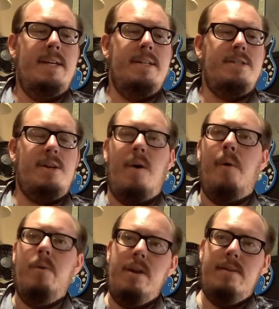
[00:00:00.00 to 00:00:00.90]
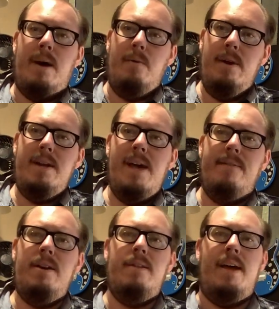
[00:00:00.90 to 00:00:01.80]
So I want to delve
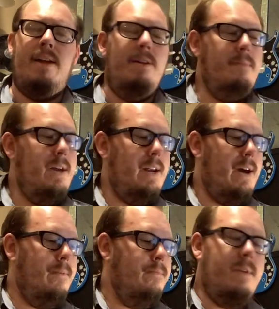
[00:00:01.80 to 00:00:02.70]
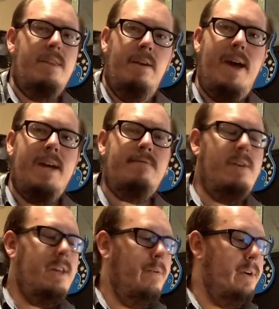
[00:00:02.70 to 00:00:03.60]
into that a little bit. Now, in the last
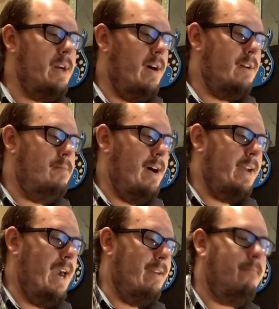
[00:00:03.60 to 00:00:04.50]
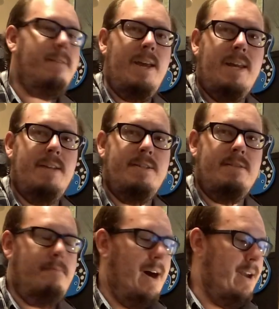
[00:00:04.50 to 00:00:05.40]
video, we talked about kind of faking
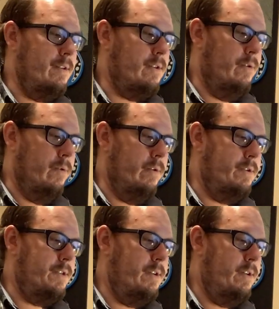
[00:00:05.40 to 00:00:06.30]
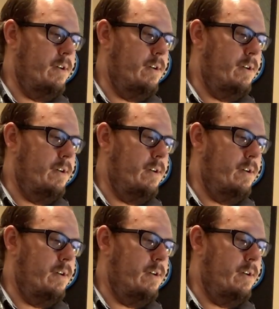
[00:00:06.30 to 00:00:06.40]
some minor chords.